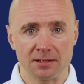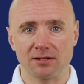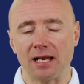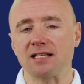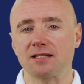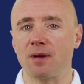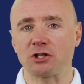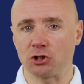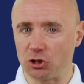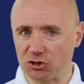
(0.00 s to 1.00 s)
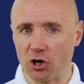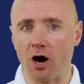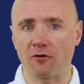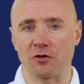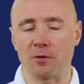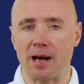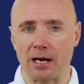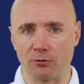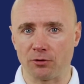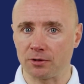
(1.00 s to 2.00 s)
So let's imagine you start off with a
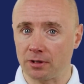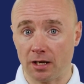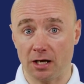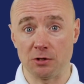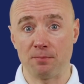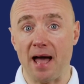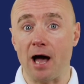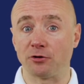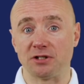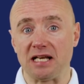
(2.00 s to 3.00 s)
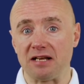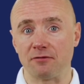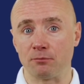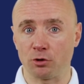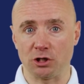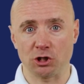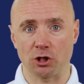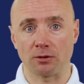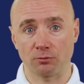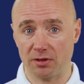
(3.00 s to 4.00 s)
pound and you bet on an even money
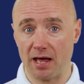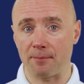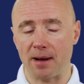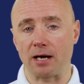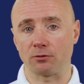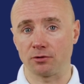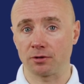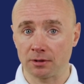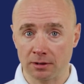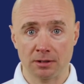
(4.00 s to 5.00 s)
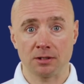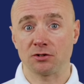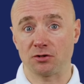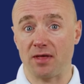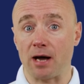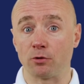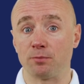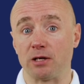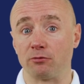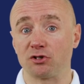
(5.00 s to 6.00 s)
shot with that pound. So that would
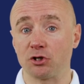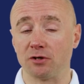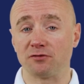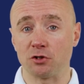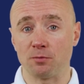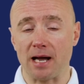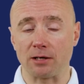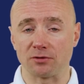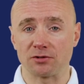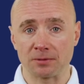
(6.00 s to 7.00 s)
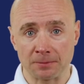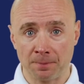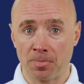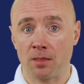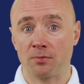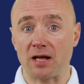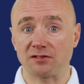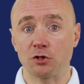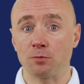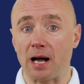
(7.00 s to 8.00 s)
be a return of £2. That
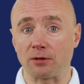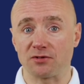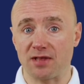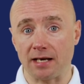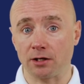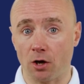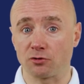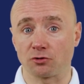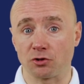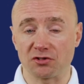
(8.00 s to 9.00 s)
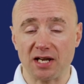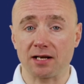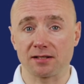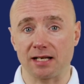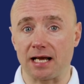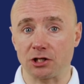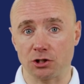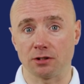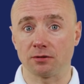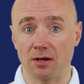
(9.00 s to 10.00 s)
£2 then goes on your second
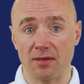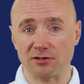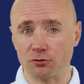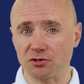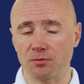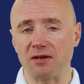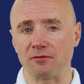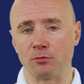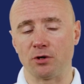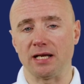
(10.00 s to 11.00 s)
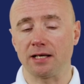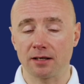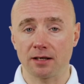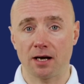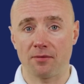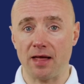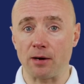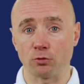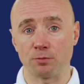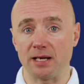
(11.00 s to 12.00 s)
selection, and that's also even money, and
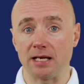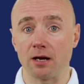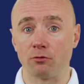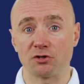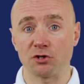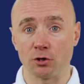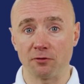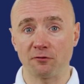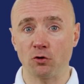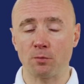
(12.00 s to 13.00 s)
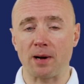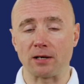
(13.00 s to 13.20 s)
that would be a return of £4.